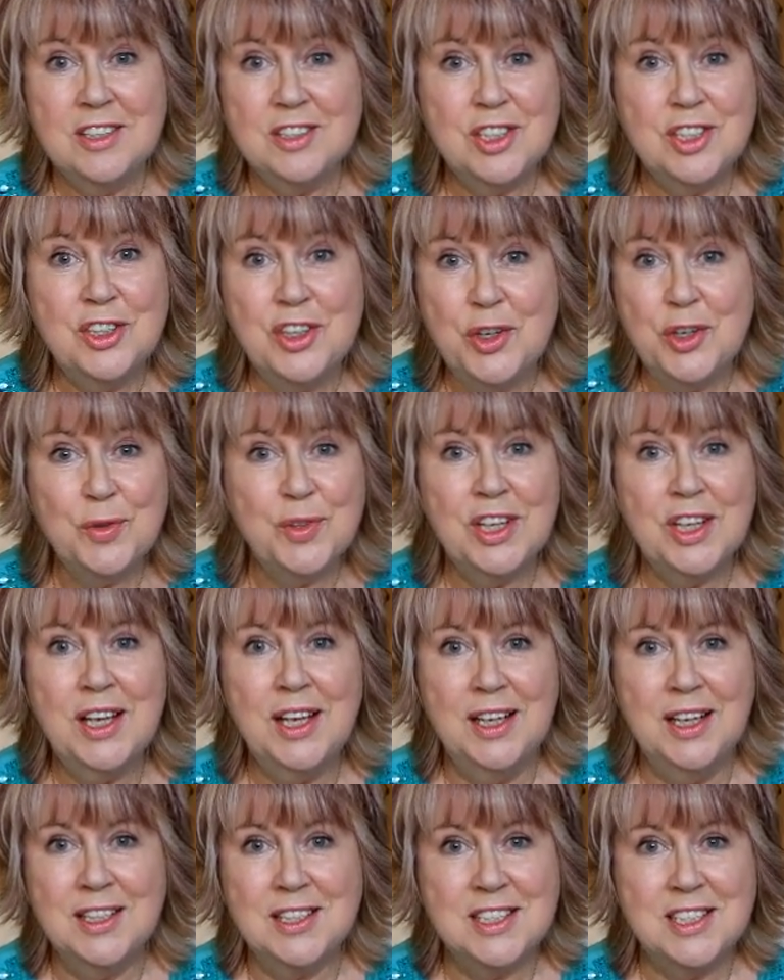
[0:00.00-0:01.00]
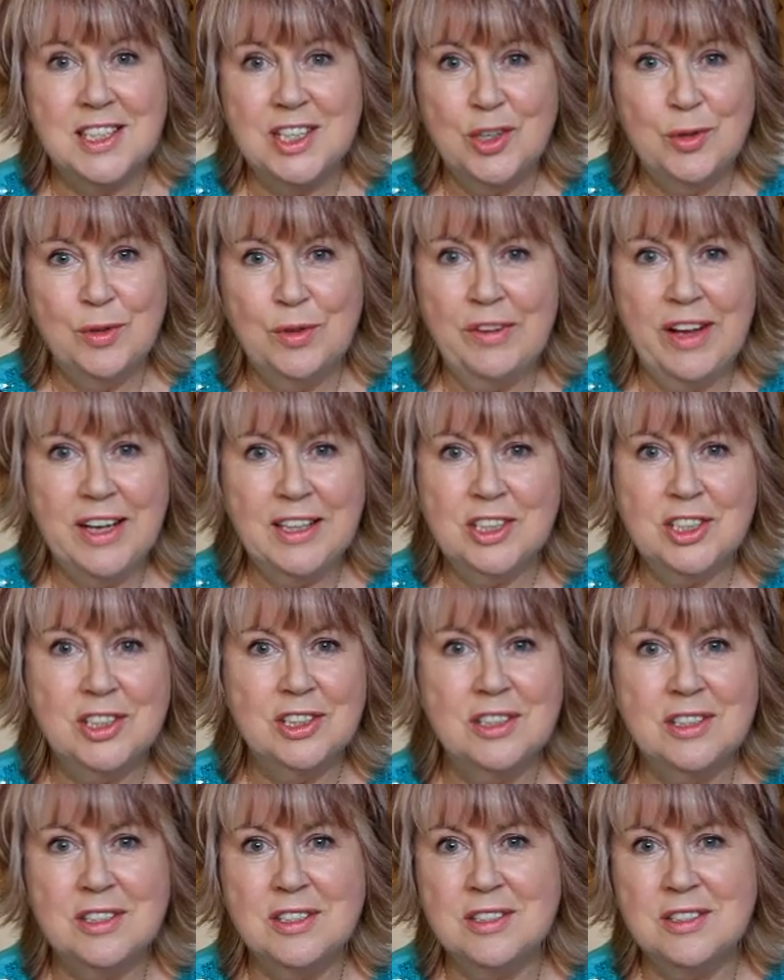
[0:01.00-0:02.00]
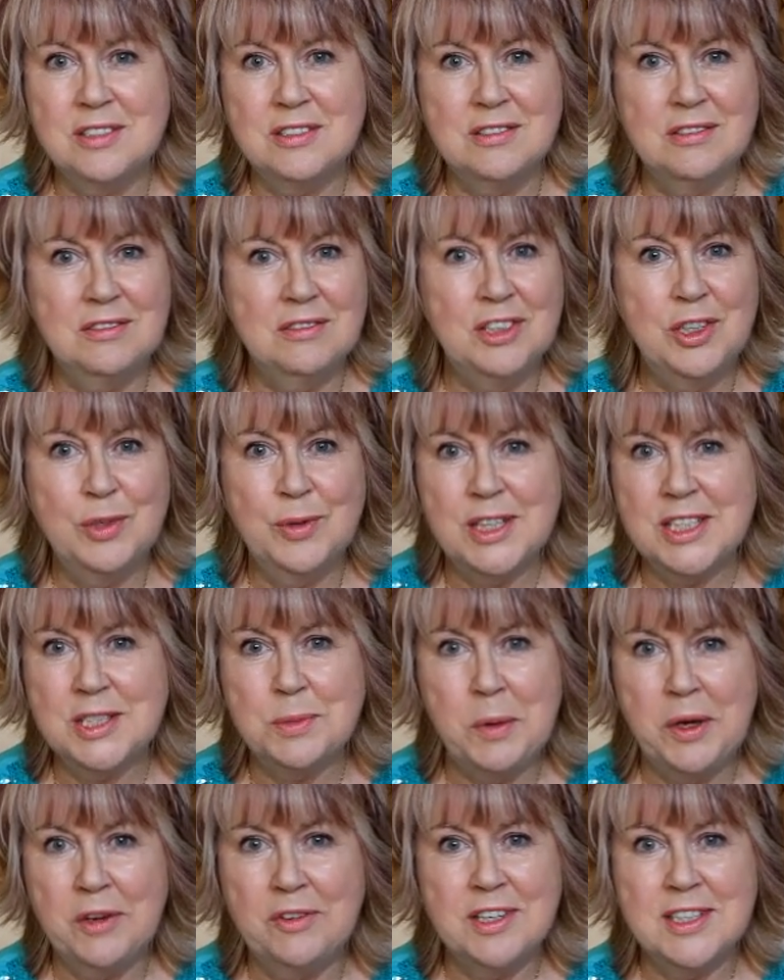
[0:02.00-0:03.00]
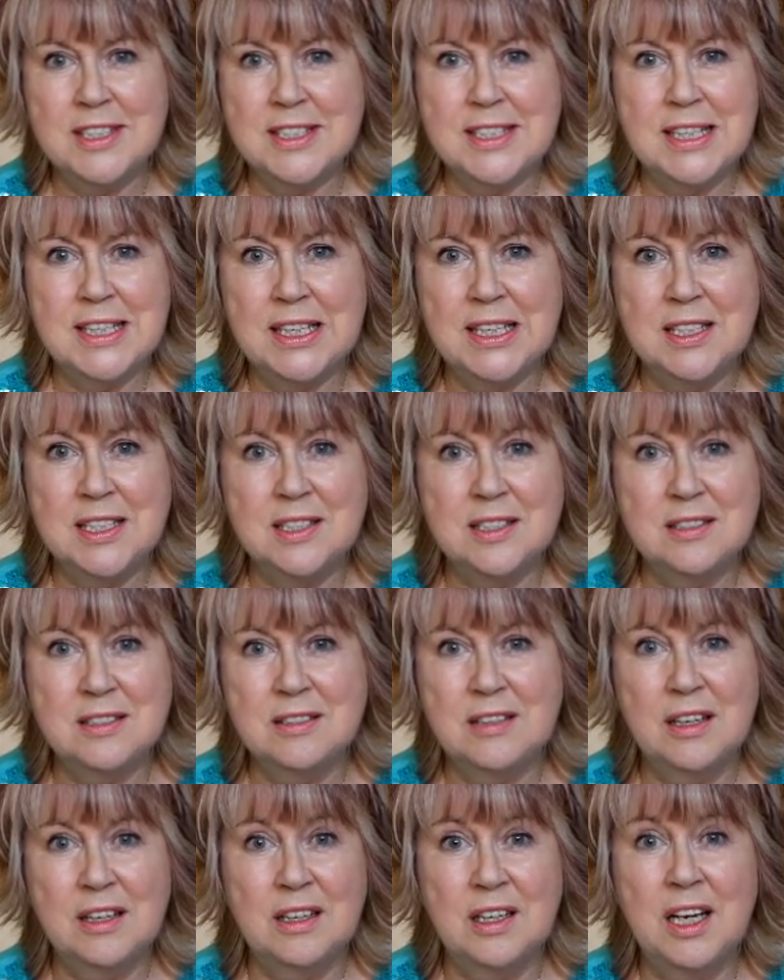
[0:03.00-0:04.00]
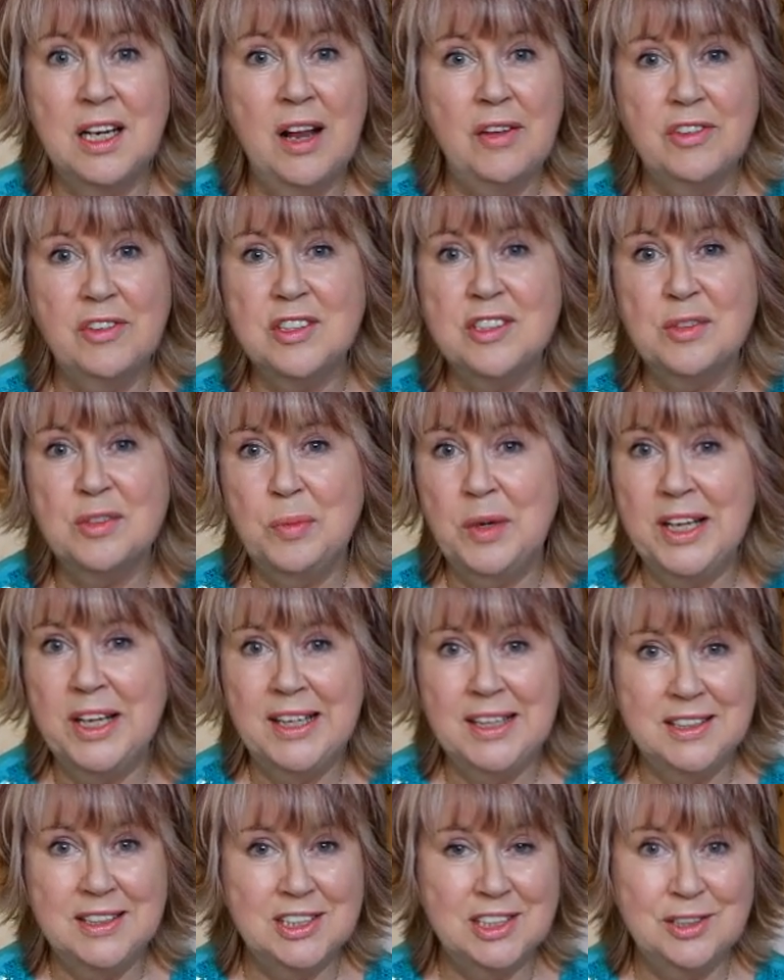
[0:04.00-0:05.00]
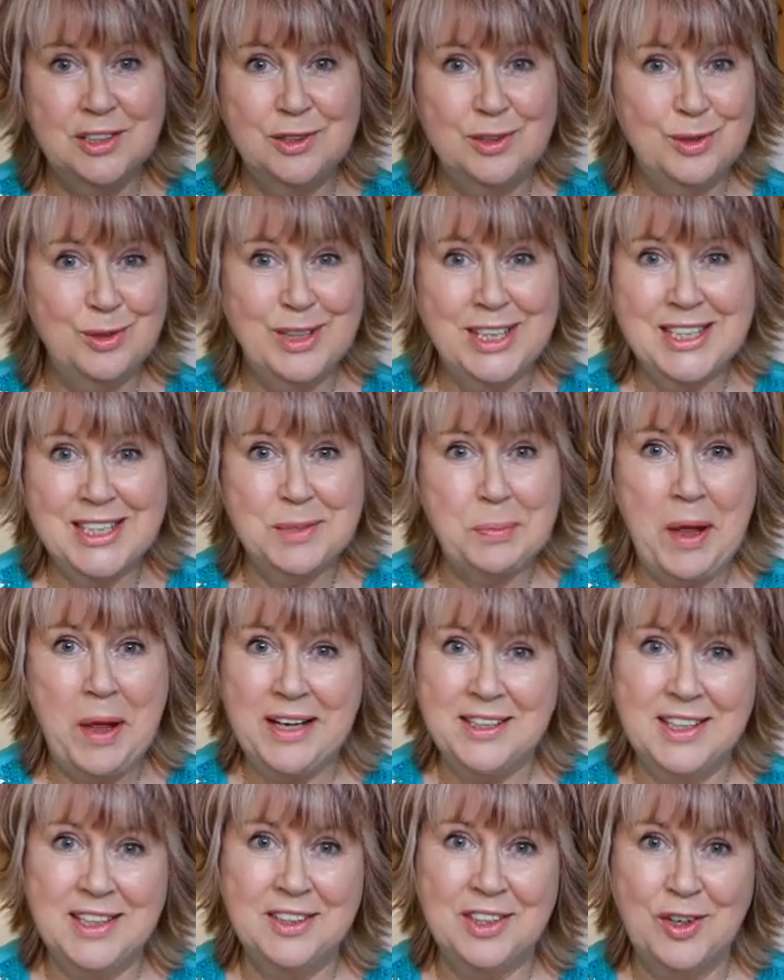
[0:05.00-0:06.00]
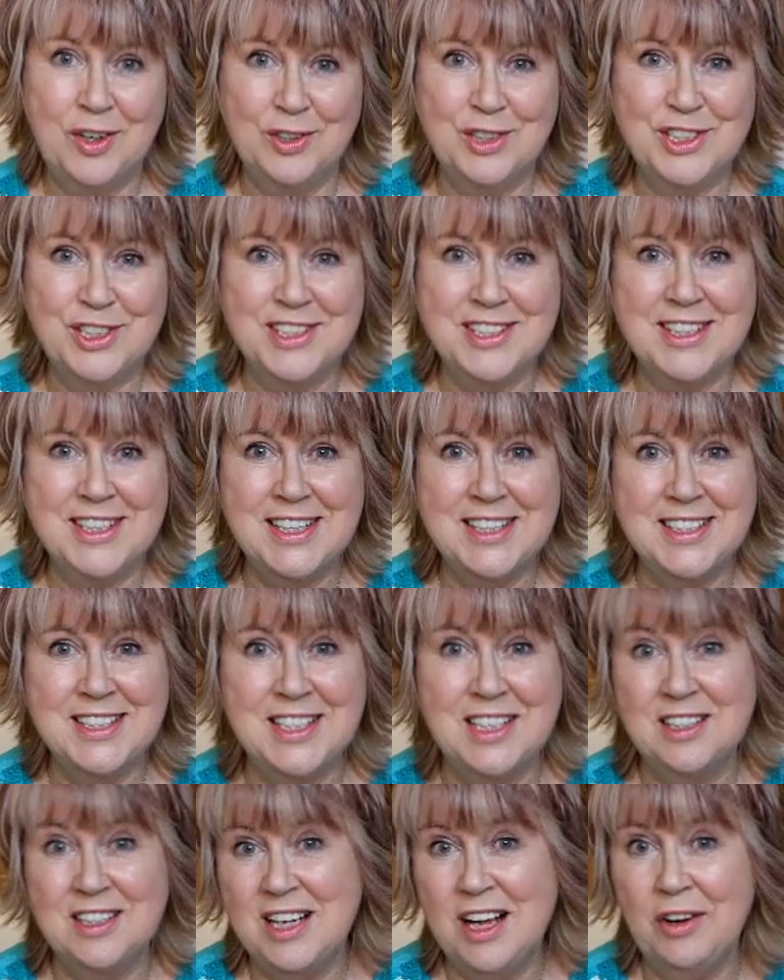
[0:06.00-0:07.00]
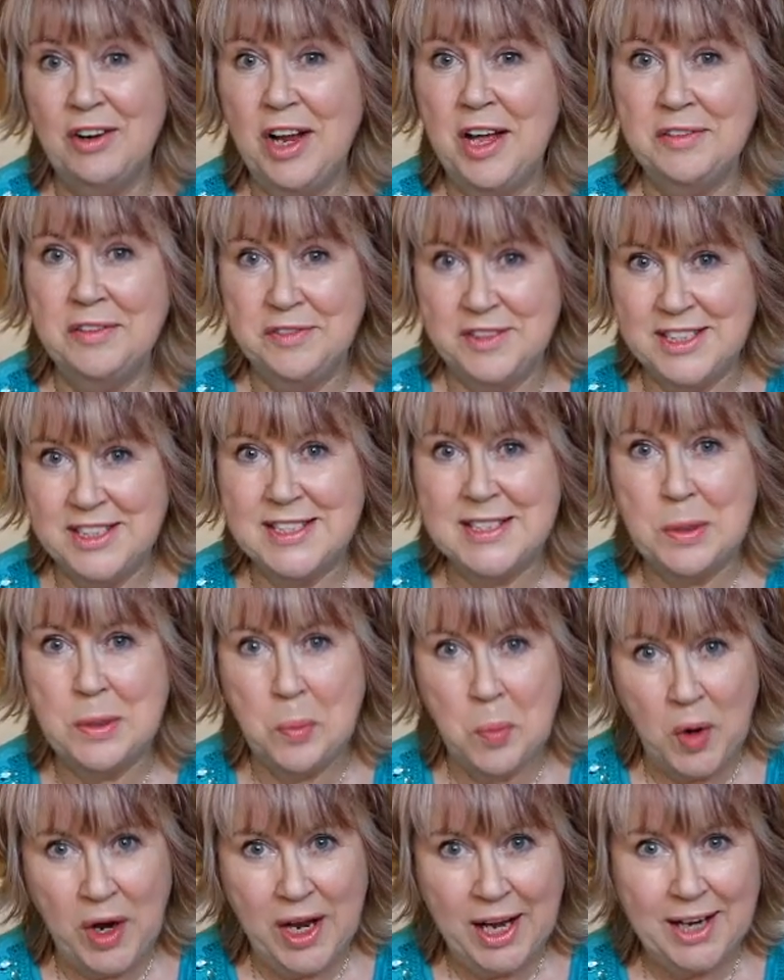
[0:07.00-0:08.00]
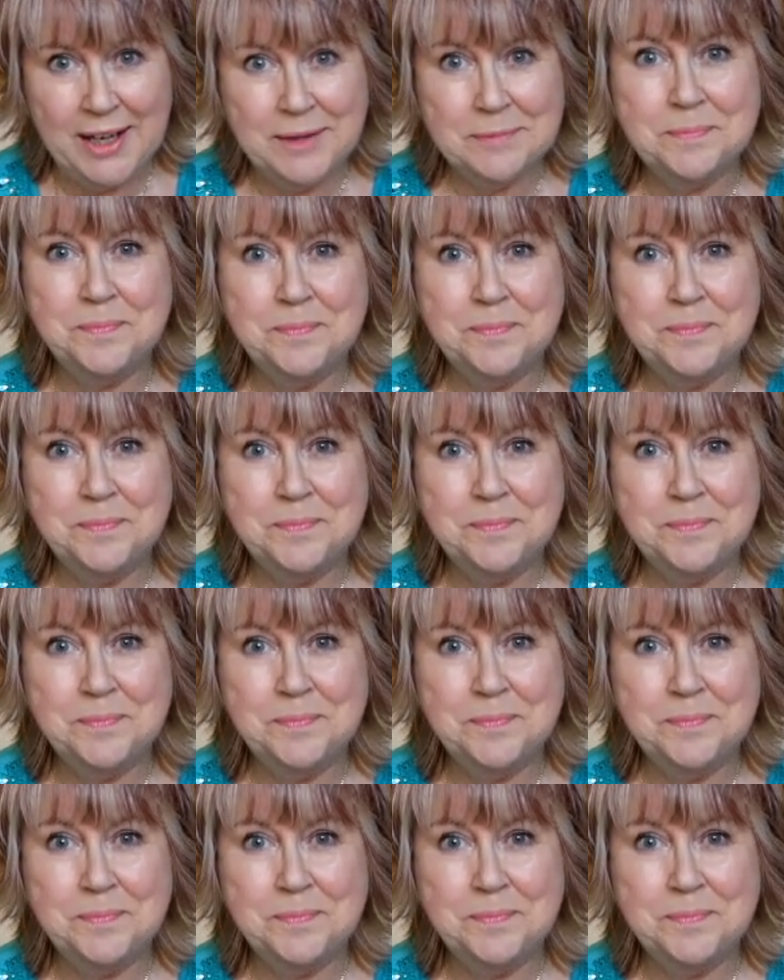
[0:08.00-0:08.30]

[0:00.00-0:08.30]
new things, to new adventures, new experiences, and inevitably to expand our consciousness and our life in some way.